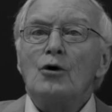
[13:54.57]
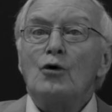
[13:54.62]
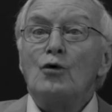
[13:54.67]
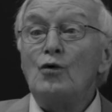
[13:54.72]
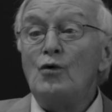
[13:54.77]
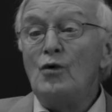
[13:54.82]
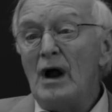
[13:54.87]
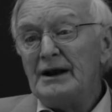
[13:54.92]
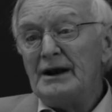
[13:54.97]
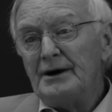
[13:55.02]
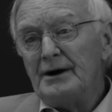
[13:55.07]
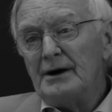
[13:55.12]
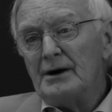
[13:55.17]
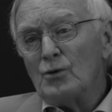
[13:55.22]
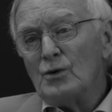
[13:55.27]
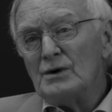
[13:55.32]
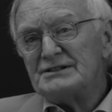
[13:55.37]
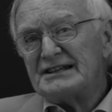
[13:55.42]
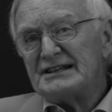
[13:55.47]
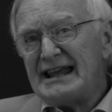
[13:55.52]
Rutter
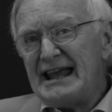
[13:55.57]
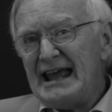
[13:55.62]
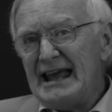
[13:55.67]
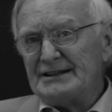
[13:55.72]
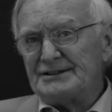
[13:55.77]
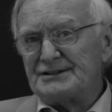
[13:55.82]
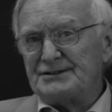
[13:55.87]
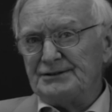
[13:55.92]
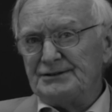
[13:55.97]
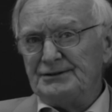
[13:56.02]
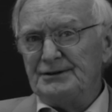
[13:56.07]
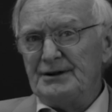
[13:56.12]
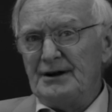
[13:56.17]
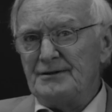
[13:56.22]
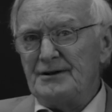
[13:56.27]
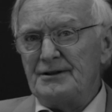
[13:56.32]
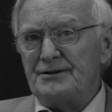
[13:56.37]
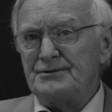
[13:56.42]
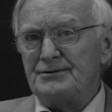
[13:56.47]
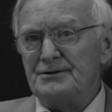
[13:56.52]
was cancelled on
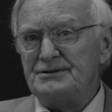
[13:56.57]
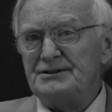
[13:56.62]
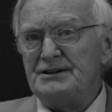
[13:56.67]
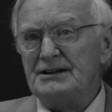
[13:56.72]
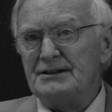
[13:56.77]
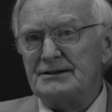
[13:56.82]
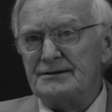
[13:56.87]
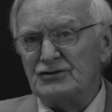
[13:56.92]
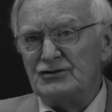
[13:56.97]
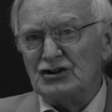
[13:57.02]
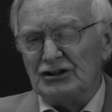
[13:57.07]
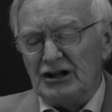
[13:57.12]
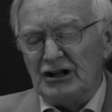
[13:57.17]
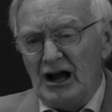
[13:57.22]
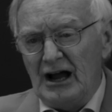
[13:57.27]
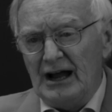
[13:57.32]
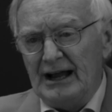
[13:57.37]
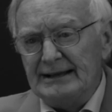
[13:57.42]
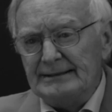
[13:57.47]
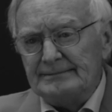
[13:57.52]
the 13th of
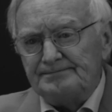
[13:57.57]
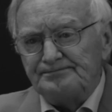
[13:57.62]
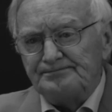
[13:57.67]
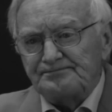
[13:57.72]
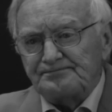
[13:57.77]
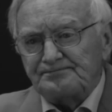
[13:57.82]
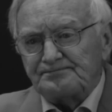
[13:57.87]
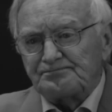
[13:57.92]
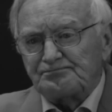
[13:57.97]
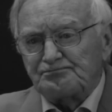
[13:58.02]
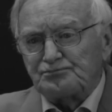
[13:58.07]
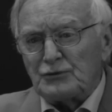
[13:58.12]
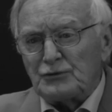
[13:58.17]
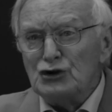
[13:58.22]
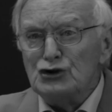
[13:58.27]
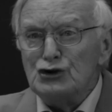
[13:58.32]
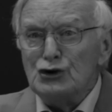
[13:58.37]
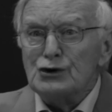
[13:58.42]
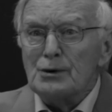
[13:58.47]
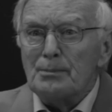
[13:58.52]
July
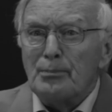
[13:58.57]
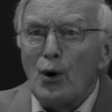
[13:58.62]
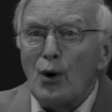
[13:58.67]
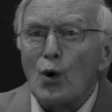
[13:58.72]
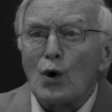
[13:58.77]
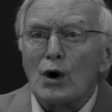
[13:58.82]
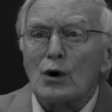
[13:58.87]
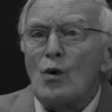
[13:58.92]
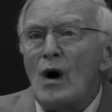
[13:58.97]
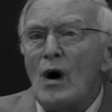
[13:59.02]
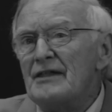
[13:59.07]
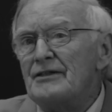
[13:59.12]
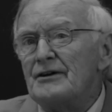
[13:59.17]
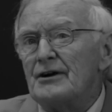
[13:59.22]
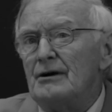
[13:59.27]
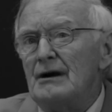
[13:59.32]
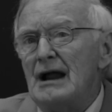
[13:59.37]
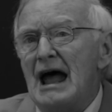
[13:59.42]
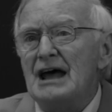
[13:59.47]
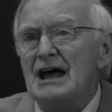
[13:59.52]
due to poor
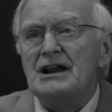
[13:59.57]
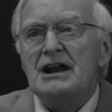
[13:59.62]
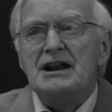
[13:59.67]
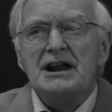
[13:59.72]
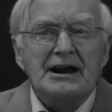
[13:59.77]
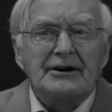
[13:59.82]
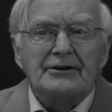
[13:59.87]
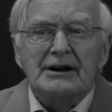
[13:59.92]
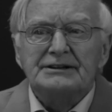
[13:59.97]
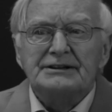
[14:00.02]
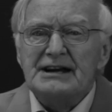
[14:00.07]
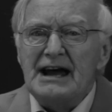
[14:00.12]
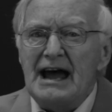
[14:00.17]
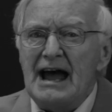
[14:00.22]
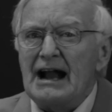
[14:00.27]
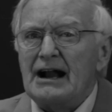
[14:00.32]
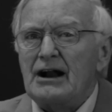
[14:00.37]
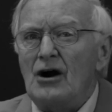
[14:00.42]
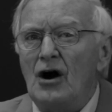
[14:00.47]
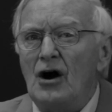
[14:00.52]
weather and an air
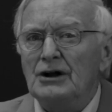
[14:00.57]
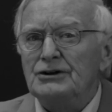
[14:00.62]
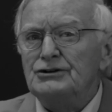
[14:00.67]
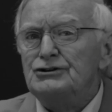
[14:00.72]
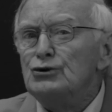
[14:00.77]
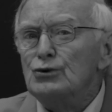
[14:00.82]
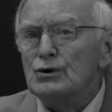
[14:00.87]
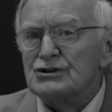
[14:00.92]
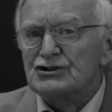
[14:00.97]
attack on 2